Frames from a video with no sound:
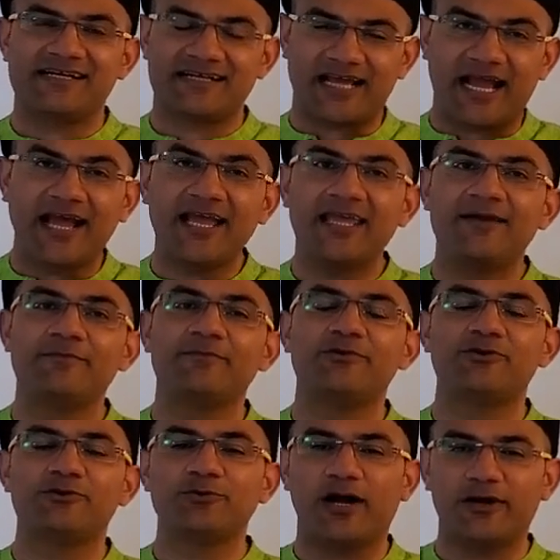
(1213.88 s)
time
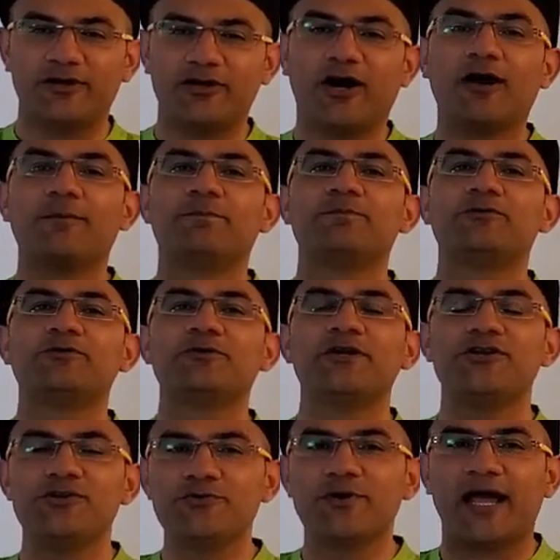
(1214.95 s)
to adopt to a
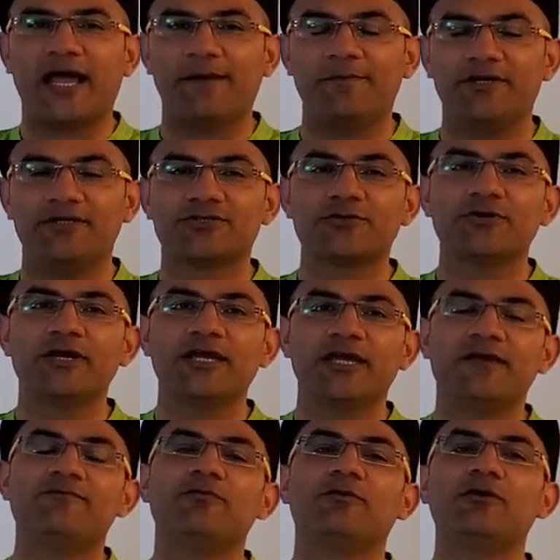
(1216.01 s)
new habit. So
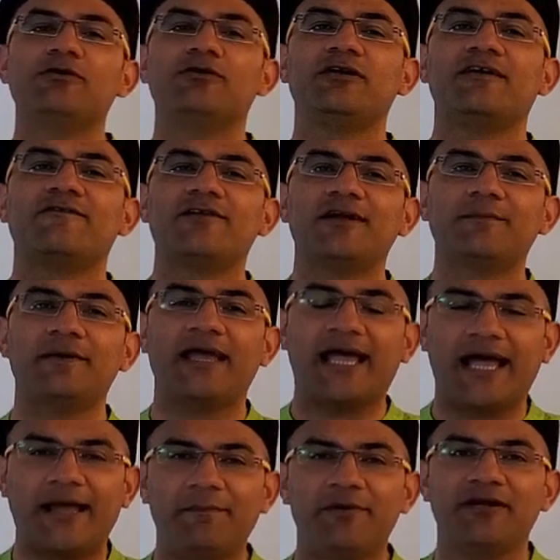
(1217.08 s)
if you want to develop a
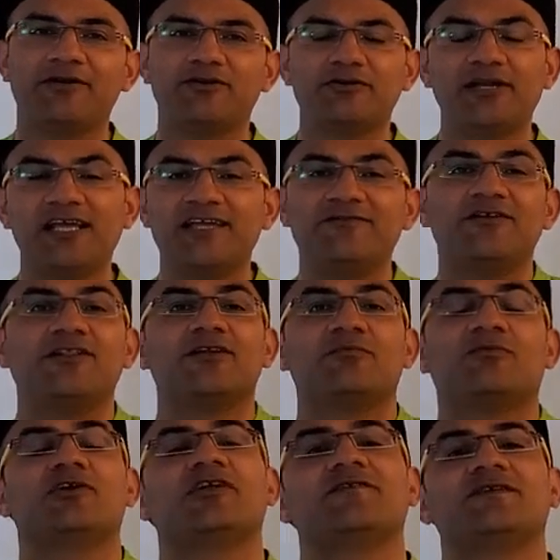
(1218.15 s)
habit today, even the
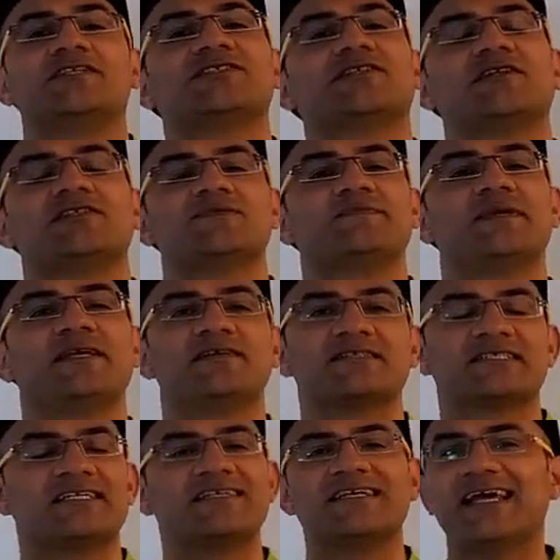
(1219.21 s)
motivational
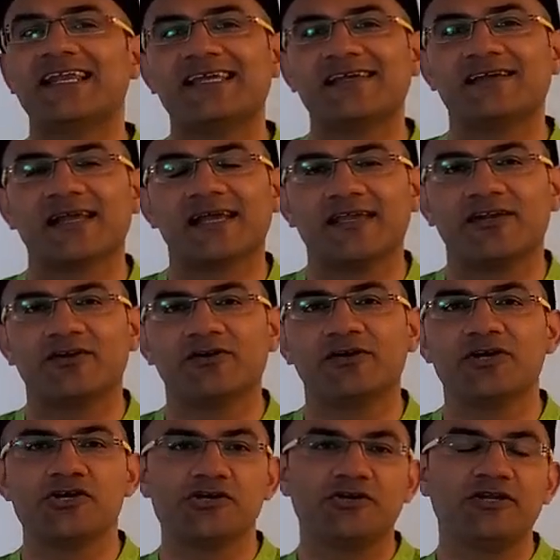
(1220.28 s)
speakers are telling, like, you
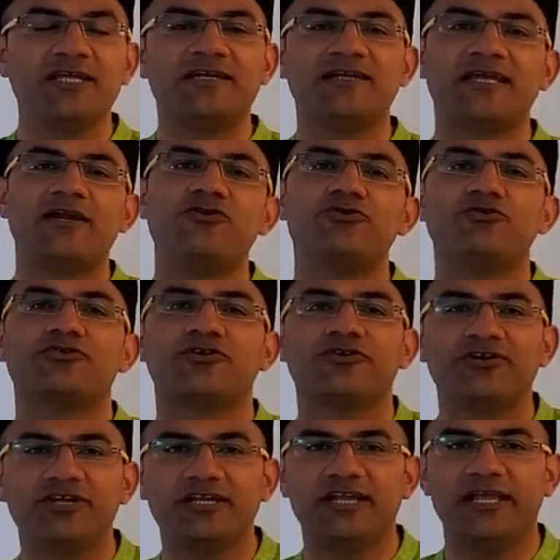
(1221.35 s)
need 10 to
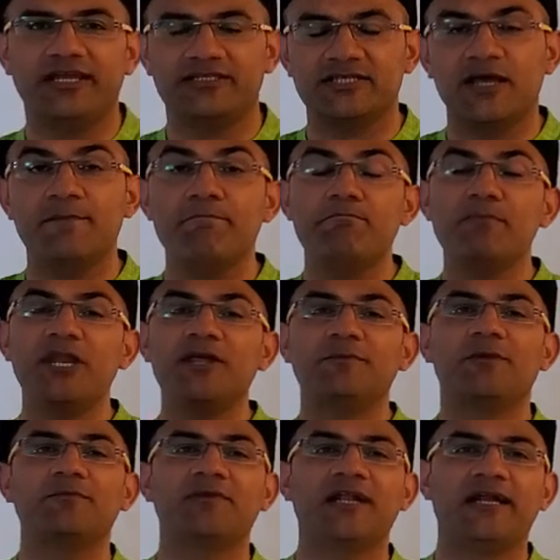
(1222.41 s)
30 days,
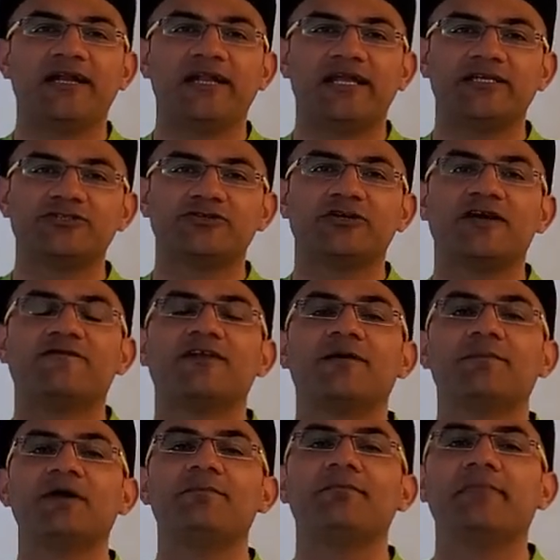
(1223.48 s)
minimum 10 days to
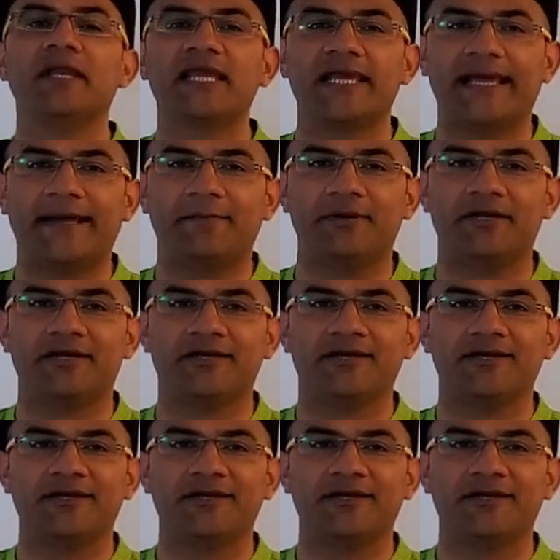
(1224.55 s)
develop a mini habit.